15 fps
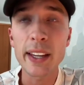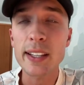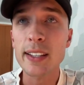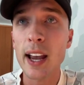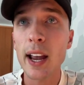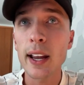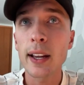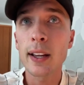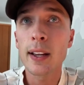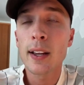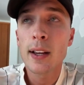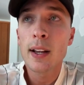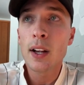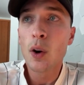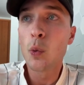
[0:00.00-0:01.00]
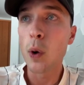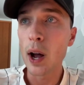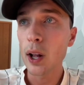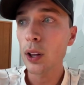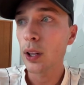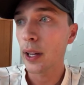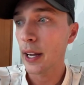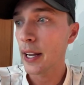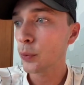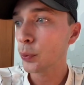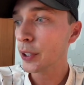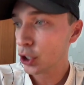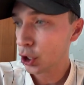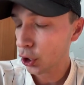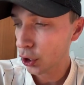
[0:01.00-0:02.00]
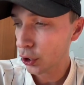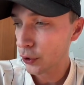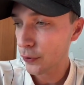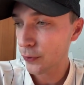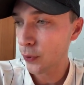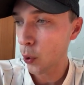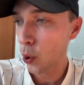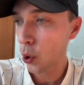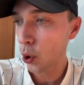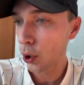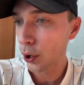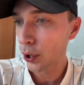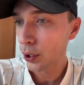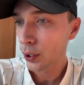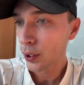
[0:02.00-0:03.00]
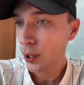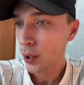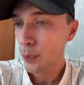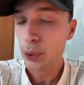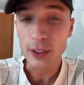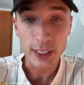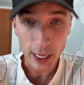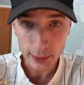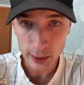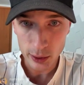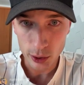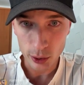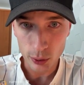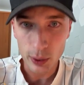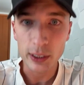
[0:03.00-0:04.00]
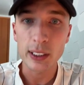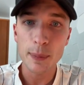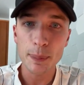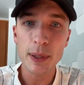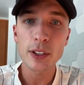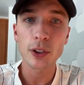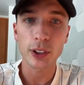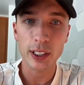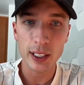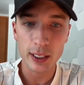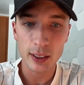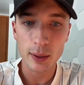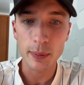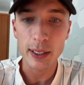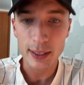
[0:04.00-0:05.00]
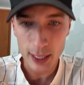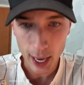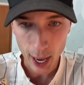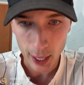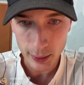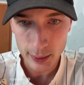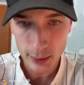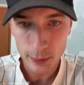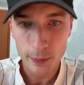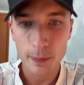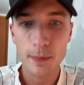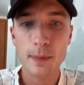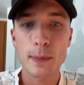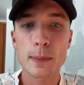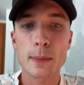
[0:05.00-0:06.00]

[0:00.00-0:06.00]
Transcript: And they say, well, in return for protecting you and keeping your kingdom intact,